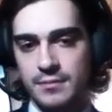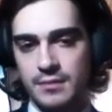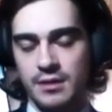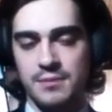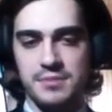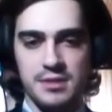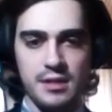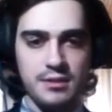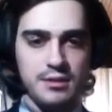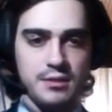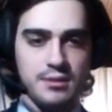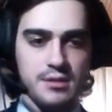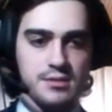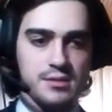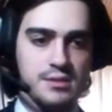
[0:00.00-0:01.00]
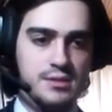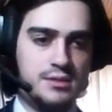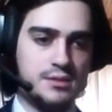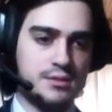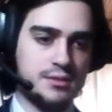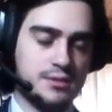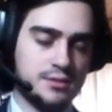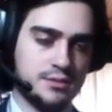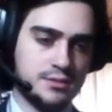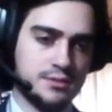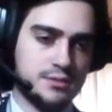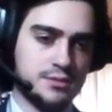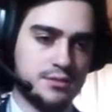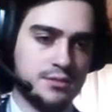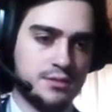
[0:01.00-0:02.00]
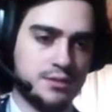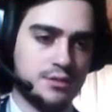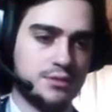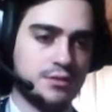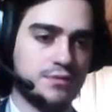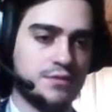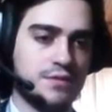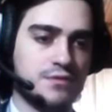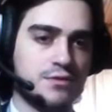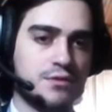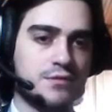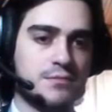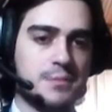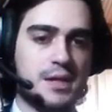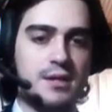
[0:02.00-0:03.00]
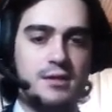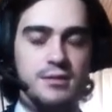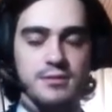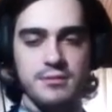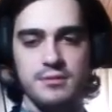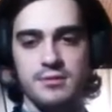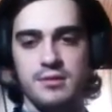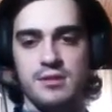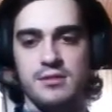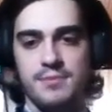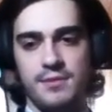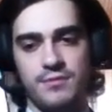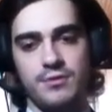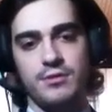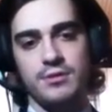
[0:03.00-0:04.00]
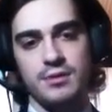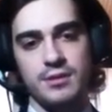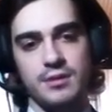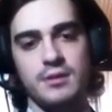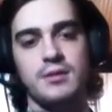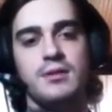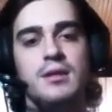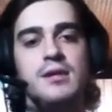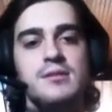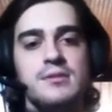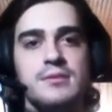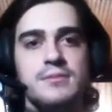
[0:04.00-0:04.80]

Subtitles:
I'm sending this on the 5th of May, just before the class.